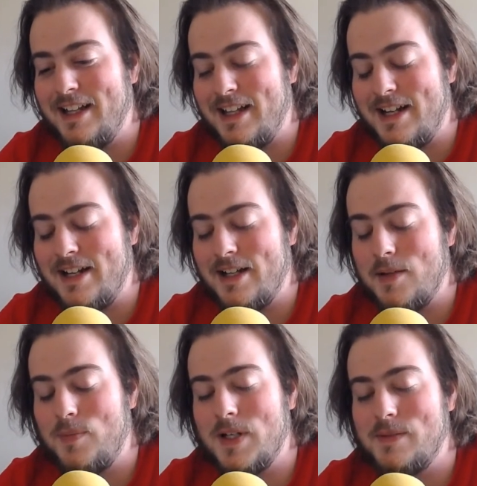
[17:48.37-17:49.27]

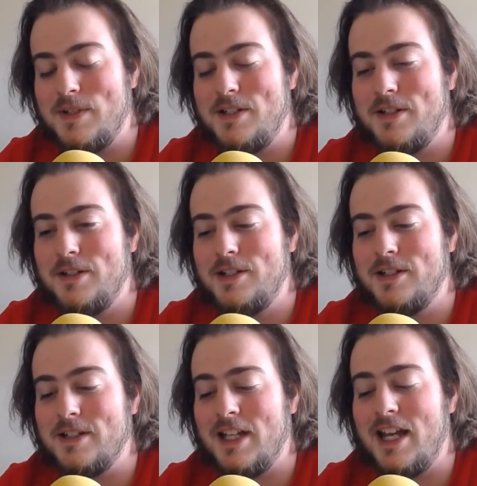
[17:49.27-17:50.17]
that brings me
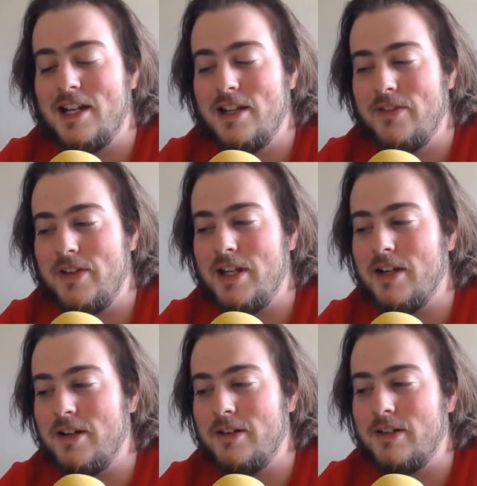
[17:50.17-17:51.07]
to the end of the
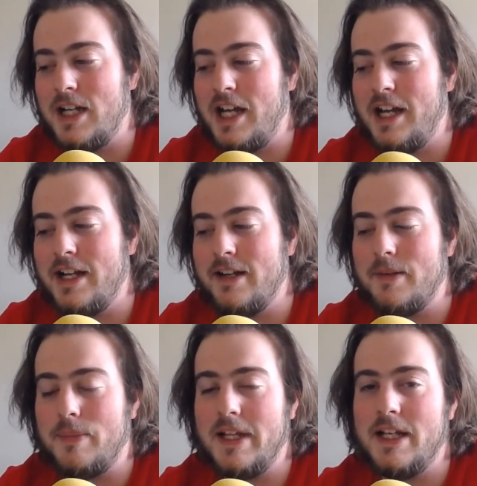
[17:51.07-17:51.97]
video
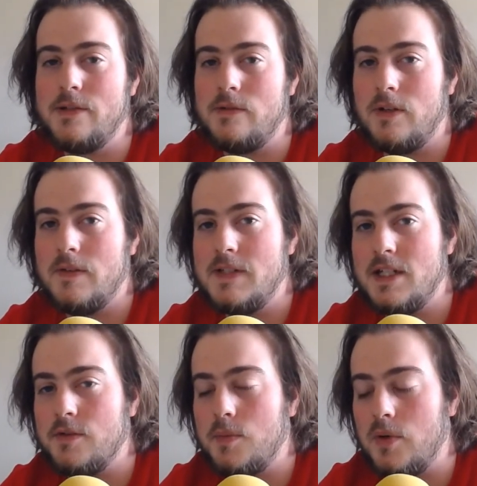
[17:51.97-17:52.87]
and plans for Rough
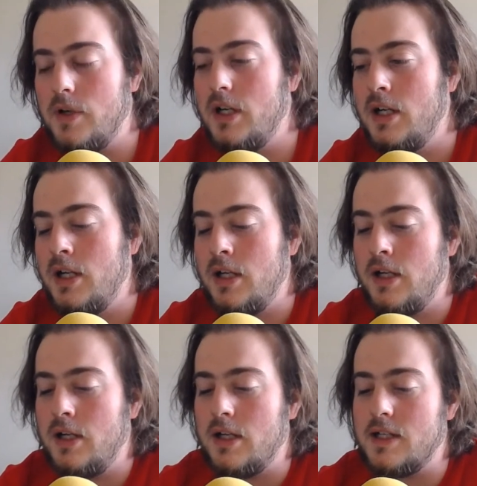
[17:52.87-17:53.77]
Seas Report,
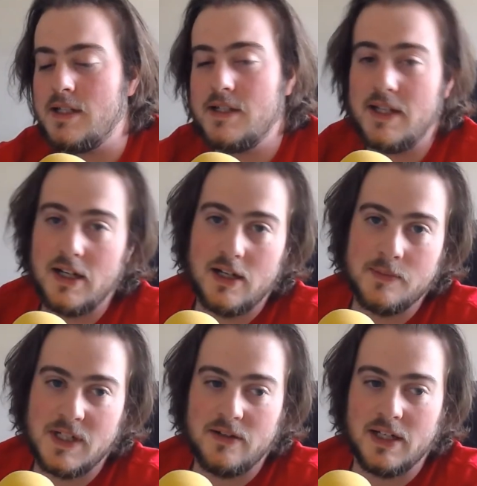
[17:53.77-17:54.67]
because the set
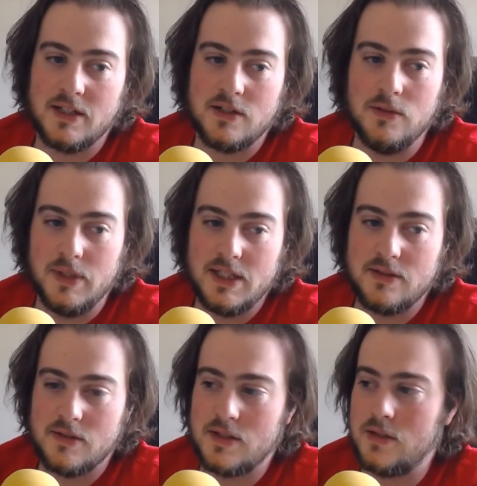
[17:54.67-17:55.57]
comes out in like 2
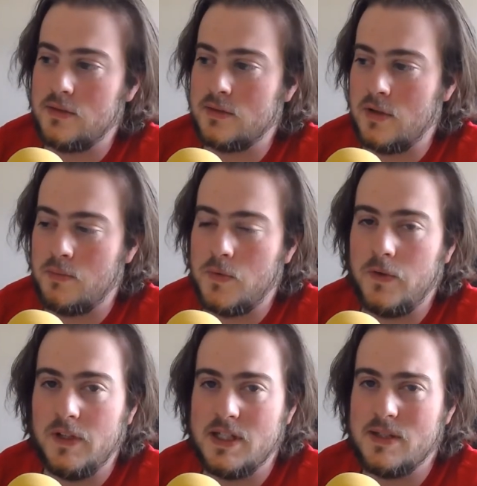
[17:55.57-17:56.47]
weeks or so, or
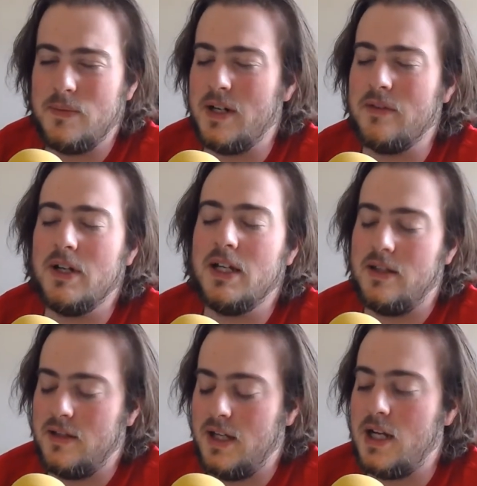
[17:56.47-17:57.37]
pre-release, whatever.
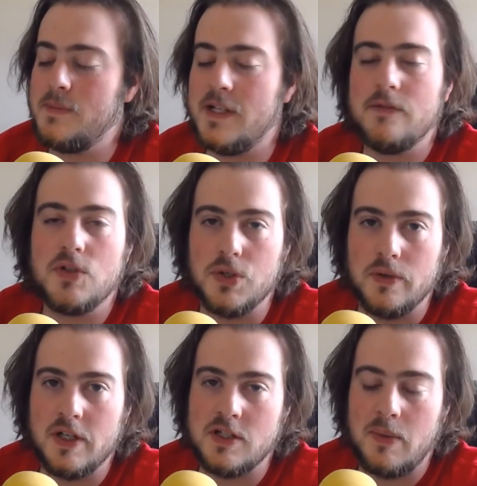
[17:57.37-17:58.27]
It comes out
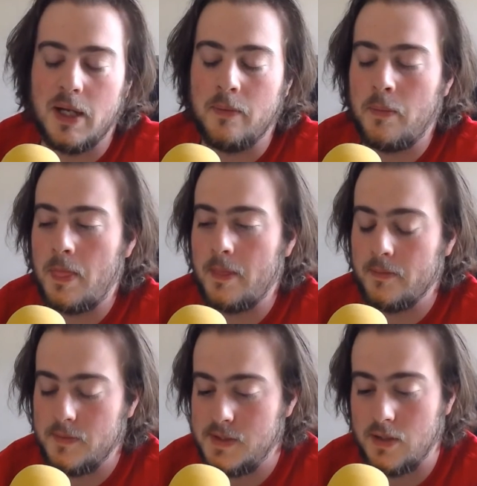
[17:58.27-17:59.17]
soon in Japan.
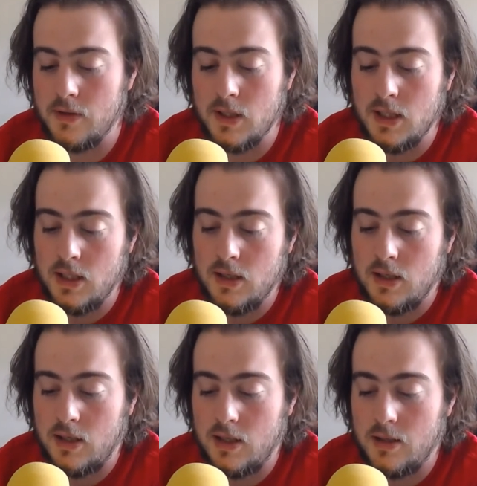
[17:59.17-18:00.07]
So
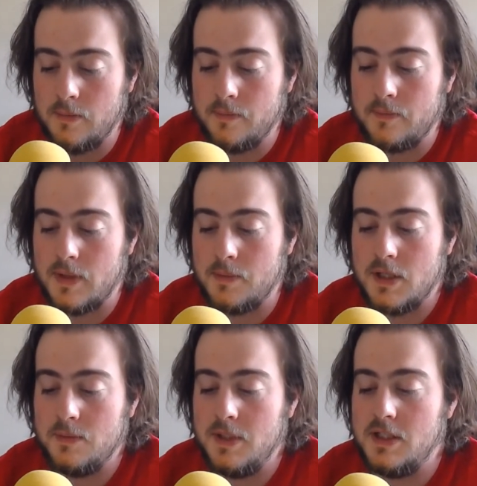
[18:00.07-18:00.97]
I'm
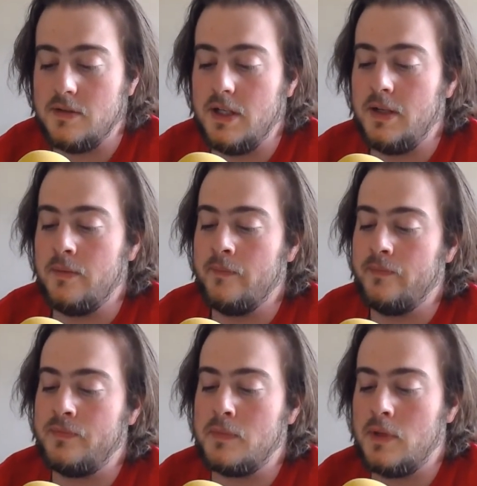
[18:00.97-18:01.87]
going to be doing
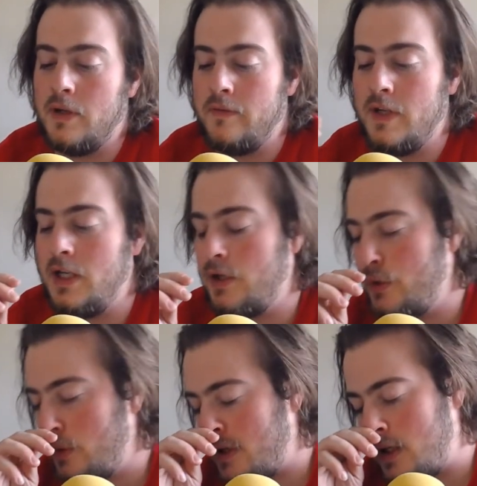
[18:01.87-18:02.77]
a
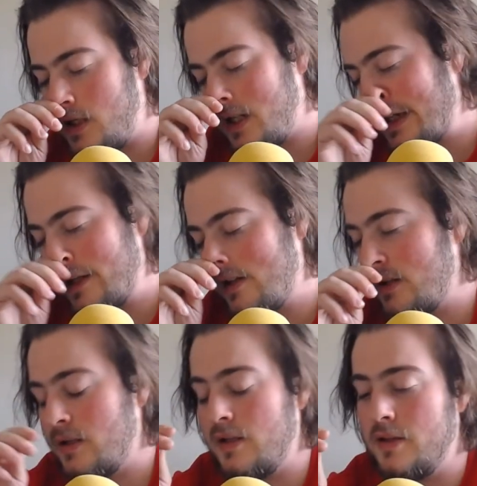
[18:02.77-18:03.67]
video on